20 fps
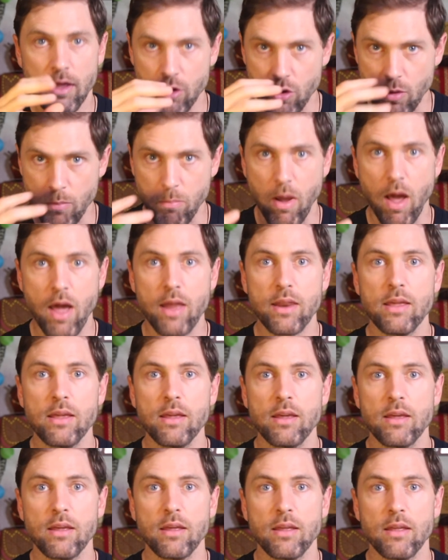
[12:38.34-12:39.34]
your
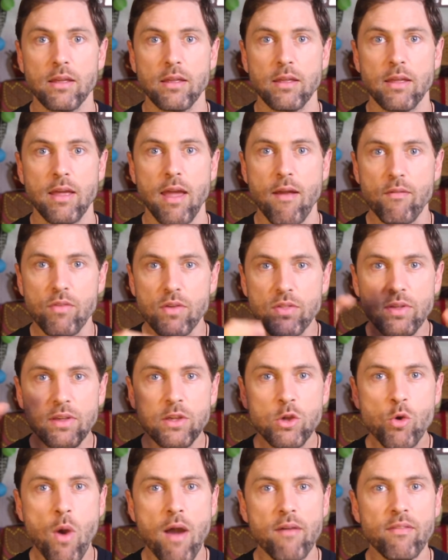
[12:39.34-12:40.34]
body,
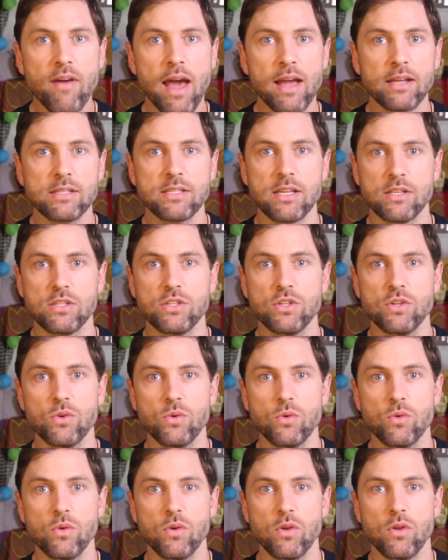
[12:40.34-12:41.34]
everything you have access
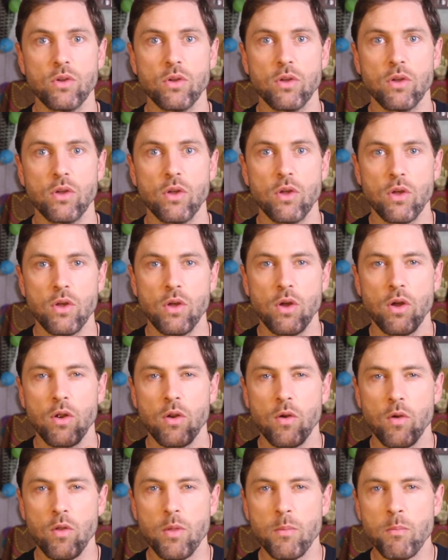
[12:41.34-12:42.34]
to,
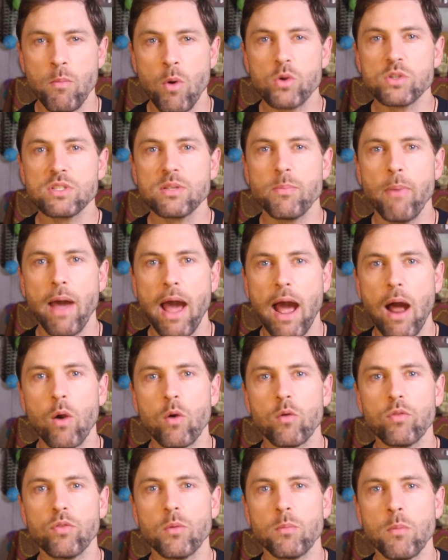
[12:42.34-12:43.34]
are the most
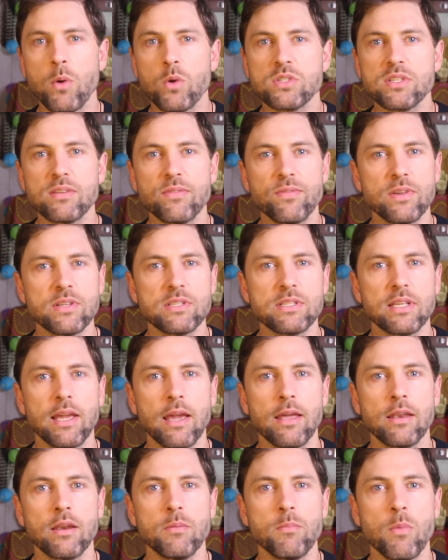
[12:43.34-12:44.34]
powerful, most
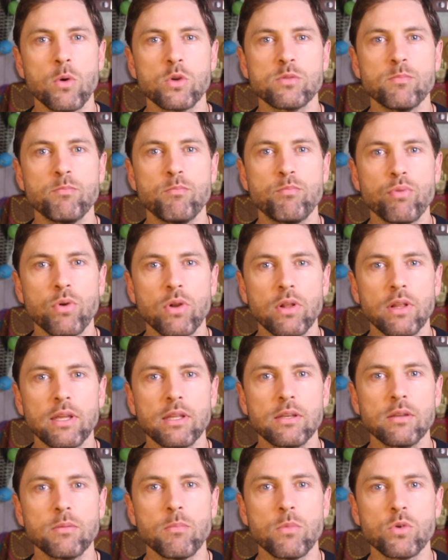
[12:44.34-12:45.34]
sophisticated, most
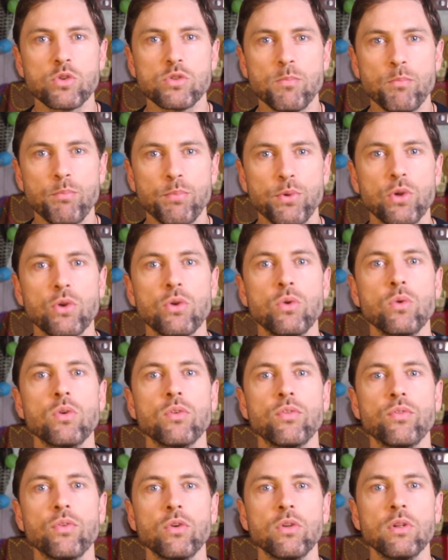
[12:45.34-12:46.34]
brilliant, most
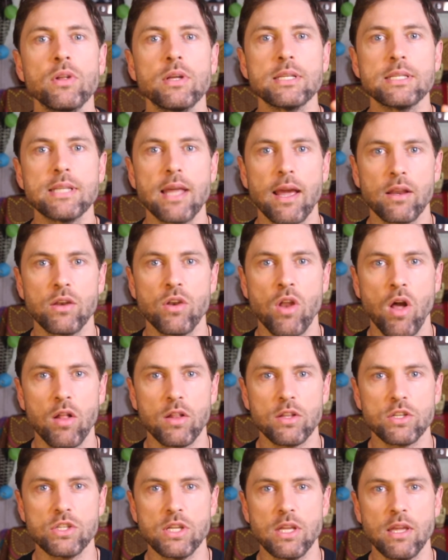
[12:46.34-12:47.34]
beautiful
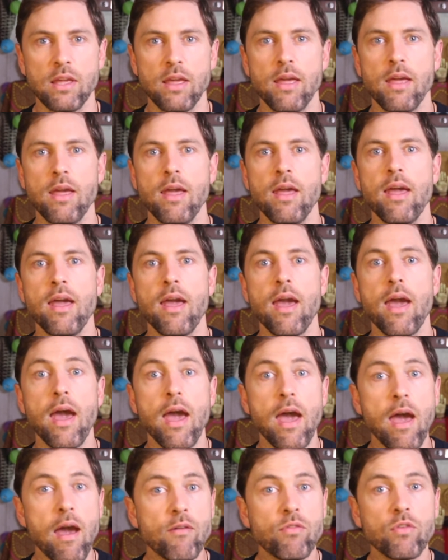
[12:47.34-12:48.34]
technology
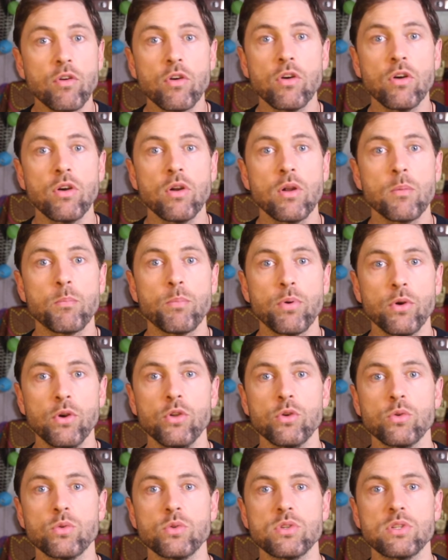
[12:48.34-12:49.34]
ever
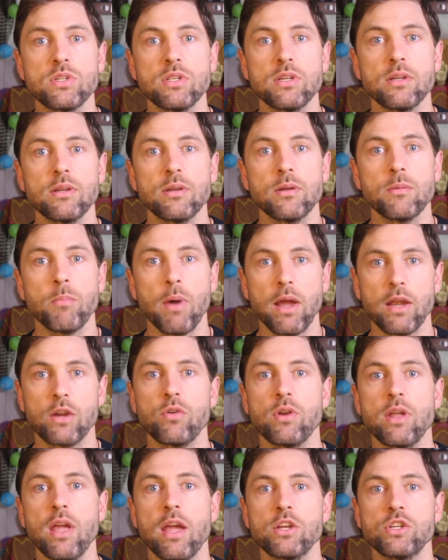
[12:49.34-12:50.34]
produced by
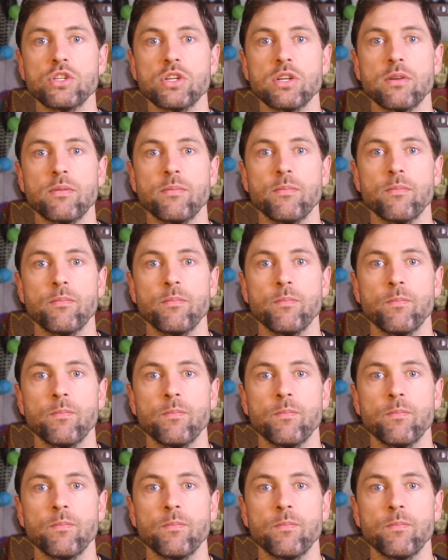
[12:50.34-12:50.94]
creation.